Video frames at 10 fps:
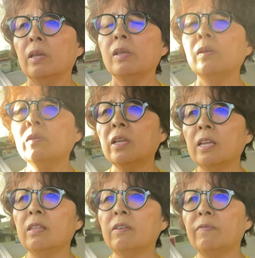you'll
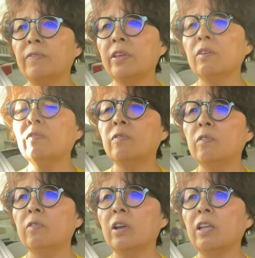get the feel
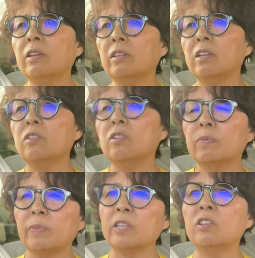for
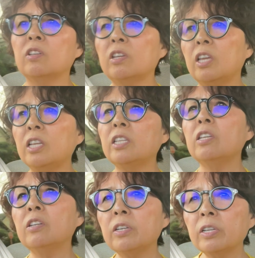English much
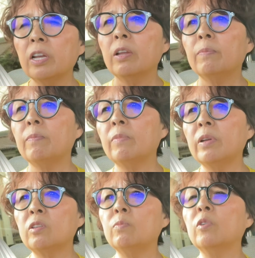easier,
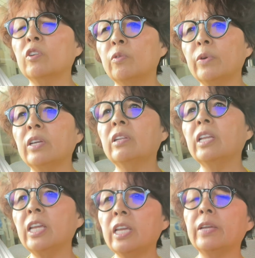much more
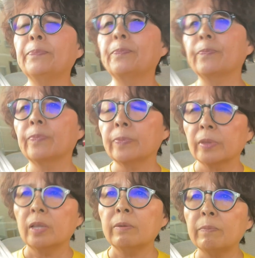quickly,
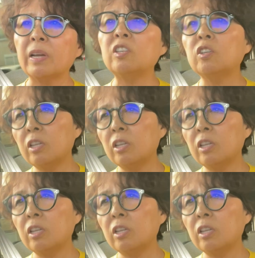much